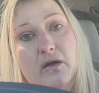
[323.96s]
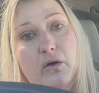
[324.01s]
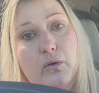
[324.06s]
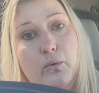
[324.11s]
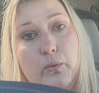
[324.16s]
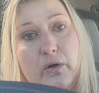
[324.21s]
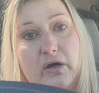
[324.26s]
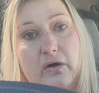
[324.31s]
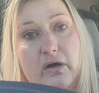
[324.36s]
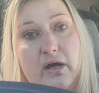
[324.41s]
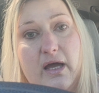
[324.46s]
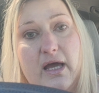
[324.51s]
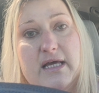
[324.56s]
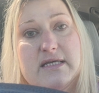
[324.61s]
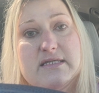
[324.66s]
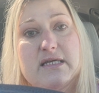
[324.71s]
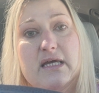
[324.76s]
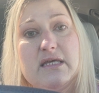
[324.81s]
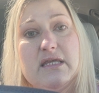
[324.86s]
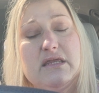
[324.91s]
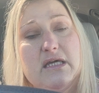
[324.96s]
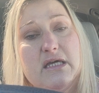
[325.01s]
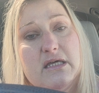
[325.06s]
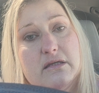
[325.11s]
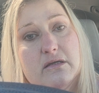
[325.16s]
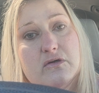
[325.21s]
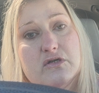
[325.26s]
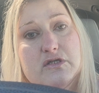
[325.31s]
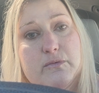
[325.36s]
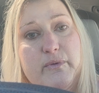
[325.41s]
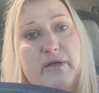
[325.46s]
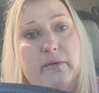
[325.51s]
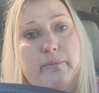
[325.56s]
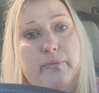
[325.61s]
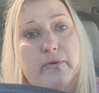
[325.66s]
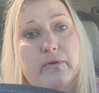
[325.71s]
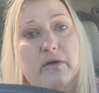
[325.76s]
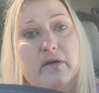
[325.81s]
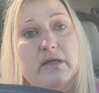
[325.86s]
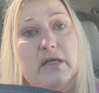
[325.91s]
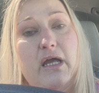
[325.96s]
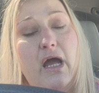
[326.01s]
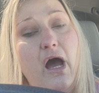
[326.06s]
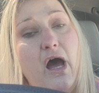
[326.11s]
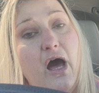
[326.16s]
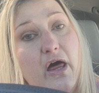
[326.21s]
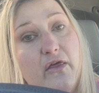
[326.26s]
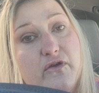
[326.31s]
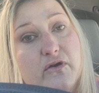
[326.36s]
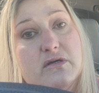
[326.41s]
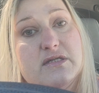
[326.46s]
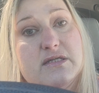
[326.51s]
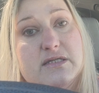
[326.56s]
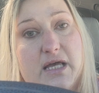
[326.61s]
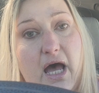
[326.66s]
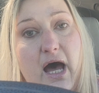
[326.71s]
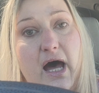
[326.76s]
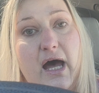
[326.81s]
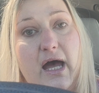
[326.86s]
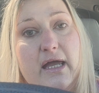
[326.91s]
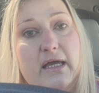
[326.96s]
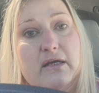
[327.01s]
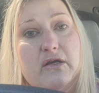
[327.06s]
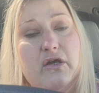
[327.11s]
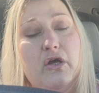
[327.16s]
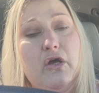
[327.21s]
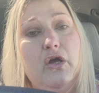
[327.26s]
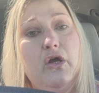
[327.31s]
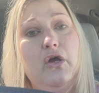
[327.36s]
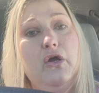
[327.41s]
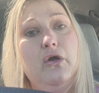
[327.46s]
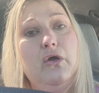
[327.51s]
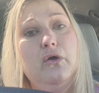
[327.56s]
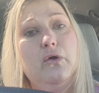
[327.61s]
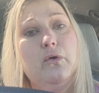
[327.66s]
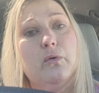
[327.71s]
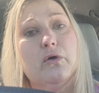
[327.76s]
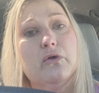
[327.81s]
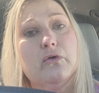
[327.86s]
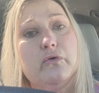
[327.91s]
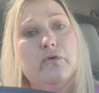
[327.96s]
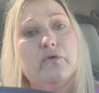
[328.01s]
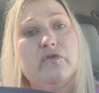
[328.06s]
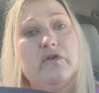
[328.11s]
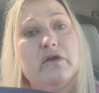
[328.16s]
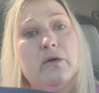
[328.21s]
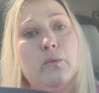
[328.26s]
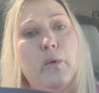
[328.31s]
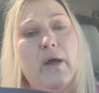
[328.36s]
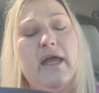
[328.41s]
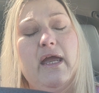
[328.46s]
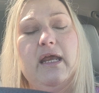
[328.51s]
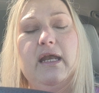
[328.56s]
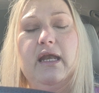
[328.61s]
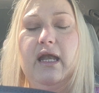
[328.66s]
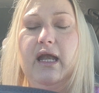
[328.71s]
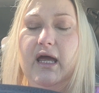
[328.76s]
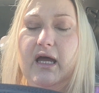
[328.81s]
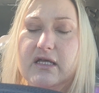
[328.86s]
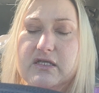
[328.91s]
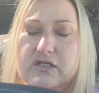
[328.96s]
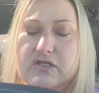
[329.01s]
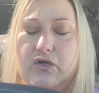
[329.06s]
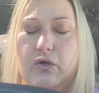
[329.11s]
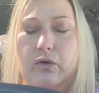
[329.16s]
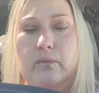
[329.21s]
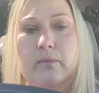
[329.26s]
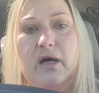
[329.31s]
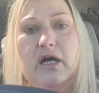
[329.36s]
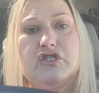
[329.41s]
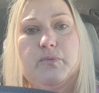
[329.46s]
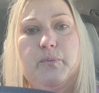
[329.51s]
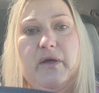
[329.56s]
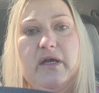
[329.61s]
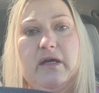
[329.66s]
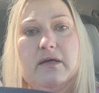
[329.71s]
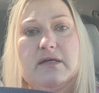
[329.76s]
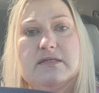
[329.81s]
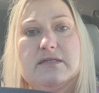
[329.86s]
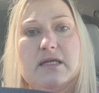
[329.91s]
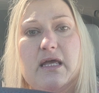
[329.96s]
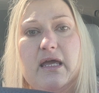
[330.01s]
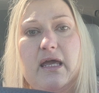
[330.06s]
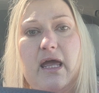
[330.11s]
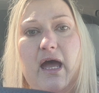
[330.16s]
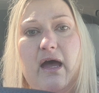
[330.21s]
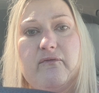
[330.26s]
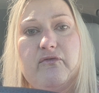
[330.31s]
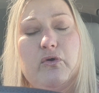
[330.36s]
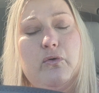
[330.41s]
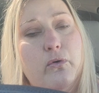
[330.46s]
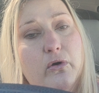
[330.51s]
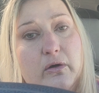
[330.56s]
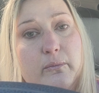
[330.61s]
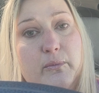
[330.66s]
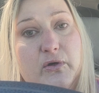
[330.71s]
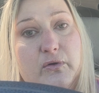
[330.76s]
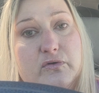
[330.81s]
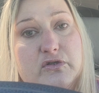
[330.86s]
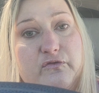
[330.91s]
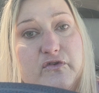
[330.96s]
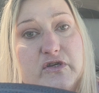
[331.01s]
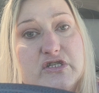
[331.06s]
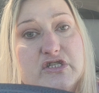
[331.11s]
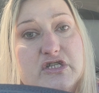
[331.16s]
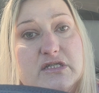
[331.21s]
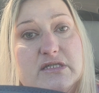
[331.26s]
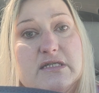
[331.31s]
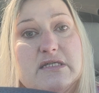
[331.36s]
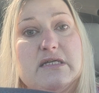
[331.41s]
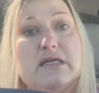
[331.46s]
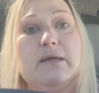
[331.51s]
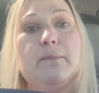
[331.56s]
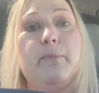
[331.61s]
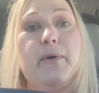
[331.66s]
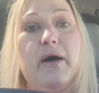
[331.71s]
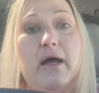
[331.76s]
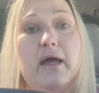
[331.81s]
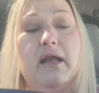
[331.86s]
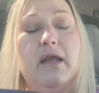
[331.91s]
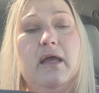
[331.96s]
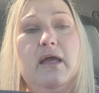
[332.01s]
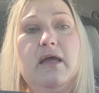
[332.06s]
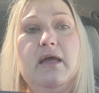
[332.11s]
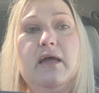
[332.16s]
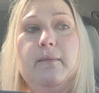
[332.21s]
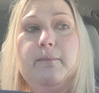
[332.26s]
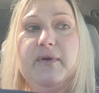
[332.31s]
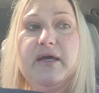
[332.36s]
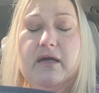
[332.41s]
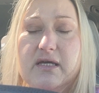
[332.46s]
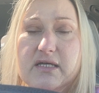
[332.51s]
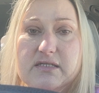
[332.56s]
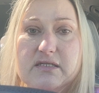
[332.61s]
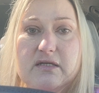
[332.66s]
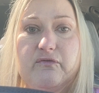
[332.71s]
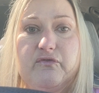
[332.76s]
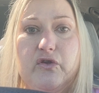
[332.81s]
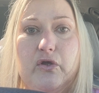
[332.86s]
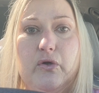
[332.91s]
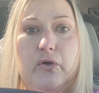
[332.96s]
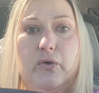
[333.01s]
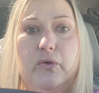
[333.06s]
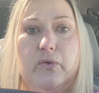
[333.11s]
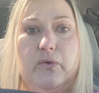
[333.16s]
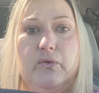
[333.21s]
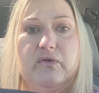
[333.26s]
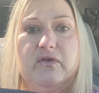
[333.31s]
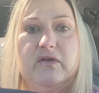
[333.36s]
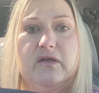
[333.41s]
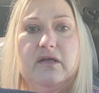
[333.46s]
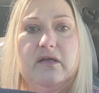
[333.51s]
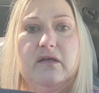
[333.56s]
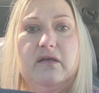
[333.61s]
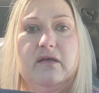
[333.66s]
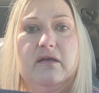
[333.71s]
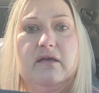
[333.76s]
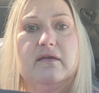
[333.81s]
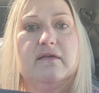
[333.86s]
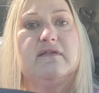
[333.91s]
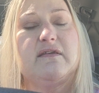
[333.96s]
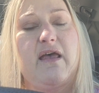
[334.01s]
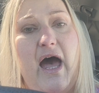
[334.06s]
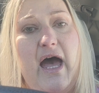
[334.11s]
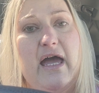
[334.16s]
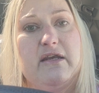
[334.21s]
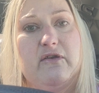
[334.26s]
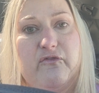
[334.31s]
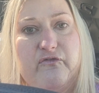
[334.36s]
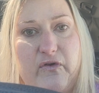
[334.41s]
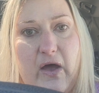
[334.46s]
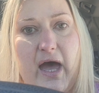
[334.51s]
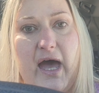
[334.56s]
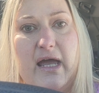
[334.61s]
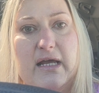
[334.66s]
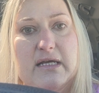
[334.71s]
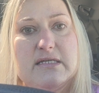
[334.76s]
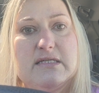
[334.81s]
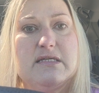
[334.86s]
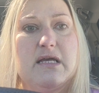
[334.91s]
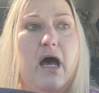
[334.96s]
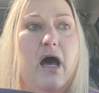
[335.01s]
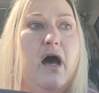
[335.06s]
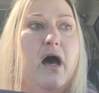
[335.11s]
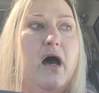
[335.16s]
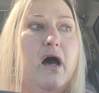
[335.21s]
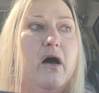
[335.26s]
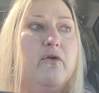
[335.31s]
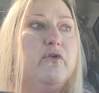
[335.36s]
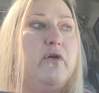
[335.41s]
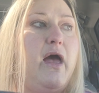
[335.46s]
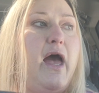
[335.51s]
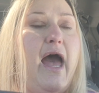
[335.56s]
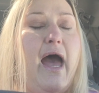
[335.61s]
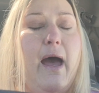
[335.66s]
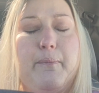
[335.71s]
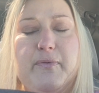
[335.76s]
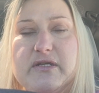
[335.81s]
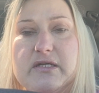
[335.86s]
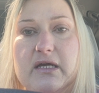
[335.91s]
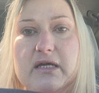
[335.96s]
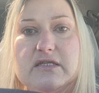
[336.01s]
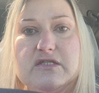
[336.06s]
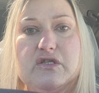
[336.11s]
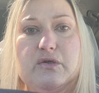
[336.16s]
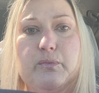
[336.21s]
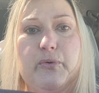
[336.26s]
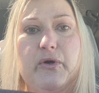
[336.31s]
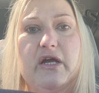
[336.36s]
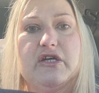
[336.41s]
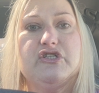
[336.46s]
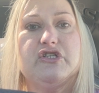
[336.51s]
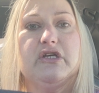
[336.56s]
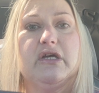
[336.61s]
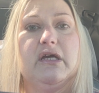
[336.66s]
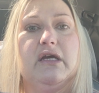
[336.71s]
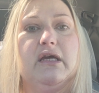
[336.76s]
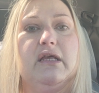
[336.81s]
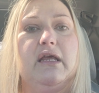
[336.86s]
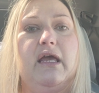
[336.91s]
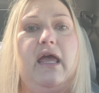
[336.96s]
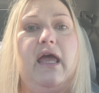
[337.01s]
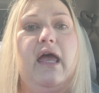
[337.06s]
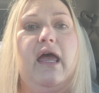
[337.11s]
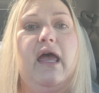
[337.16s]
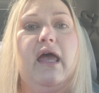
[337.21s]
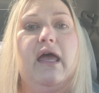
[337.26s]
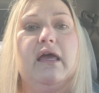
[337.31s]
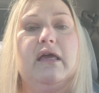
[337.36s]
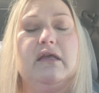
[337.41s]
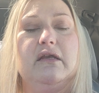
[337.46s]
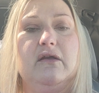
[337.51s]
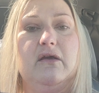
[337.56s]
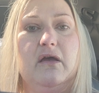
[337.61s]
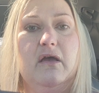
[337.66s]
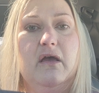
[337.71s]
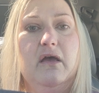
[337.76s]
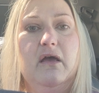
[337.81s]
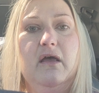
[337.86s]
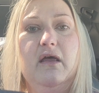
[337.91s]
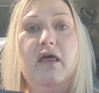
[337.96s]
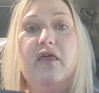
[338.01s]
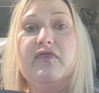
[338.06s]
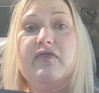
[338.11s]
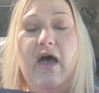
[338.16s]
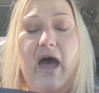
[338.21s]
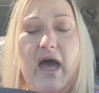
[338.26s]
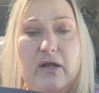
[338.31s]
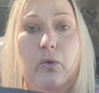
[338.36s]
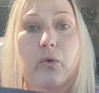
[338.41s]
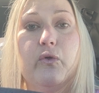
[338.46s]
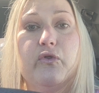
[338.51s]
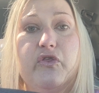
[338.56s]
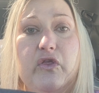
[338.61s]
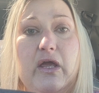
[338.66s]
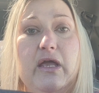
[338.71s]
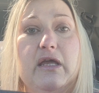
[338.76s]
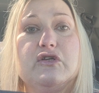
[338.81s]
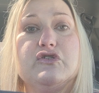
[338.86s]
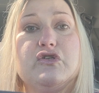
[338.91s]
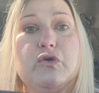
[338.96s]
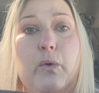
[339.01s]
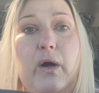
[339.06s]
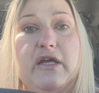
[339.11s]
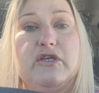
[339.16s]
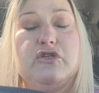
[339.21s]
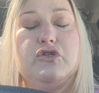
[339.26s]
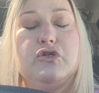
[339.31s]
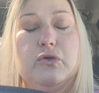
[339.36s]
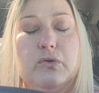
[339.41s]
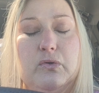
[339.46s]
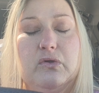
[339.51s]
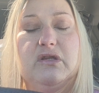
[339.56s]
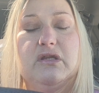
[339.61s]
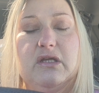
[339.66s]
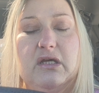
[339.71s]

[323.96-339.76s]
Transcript: Whereas I think there's people on the other side who are losing weight, not so much because they have a hormone deficiency, but because of those side effects of appetite suppression and that whole thing. So I do